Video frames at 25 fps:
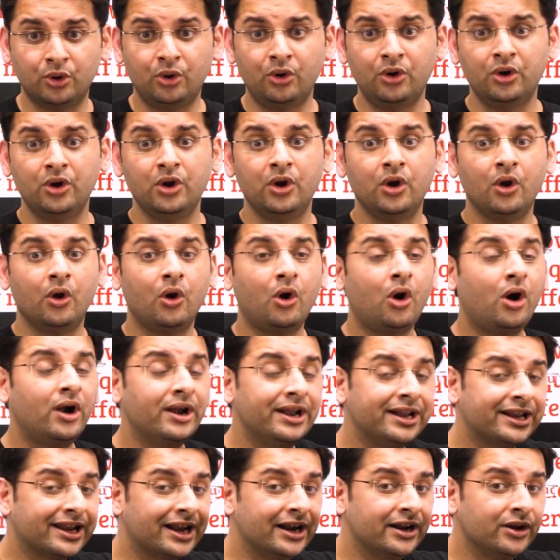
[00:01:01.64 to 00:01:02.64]
row,
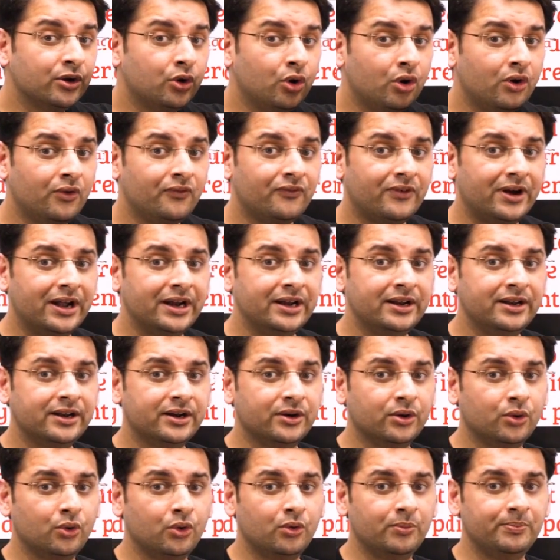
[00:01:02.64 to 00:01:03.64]
or it can go
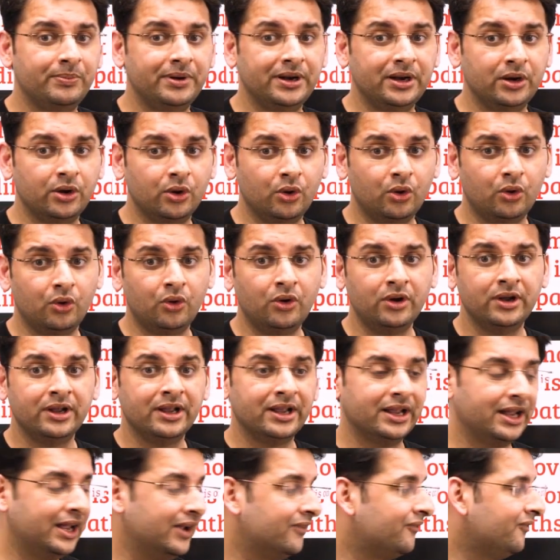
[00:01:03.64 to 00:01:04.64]
one row below
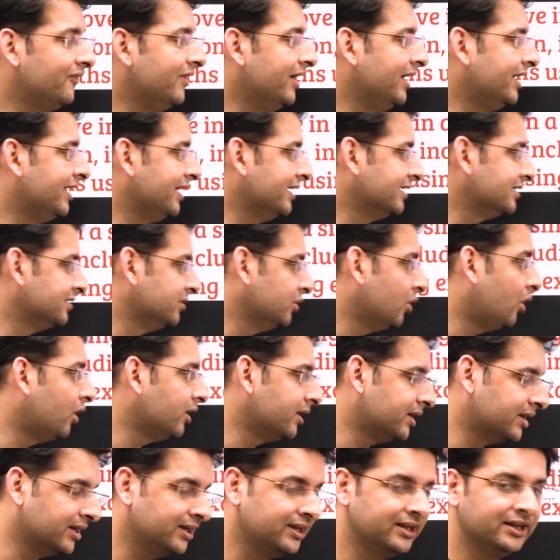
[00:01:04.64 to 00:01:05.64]
if it is
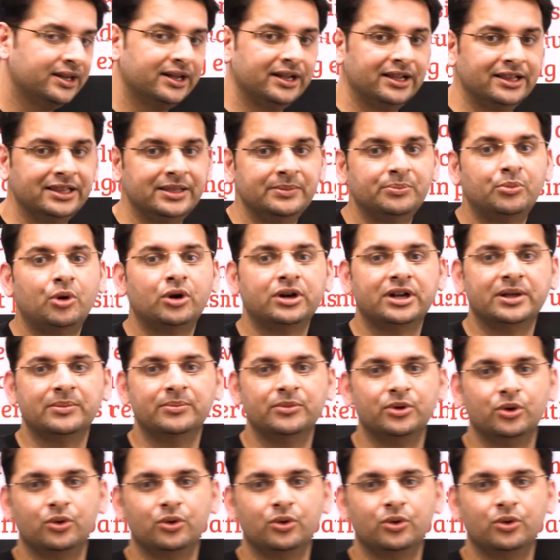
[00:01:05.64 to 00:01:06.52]
not in the bottom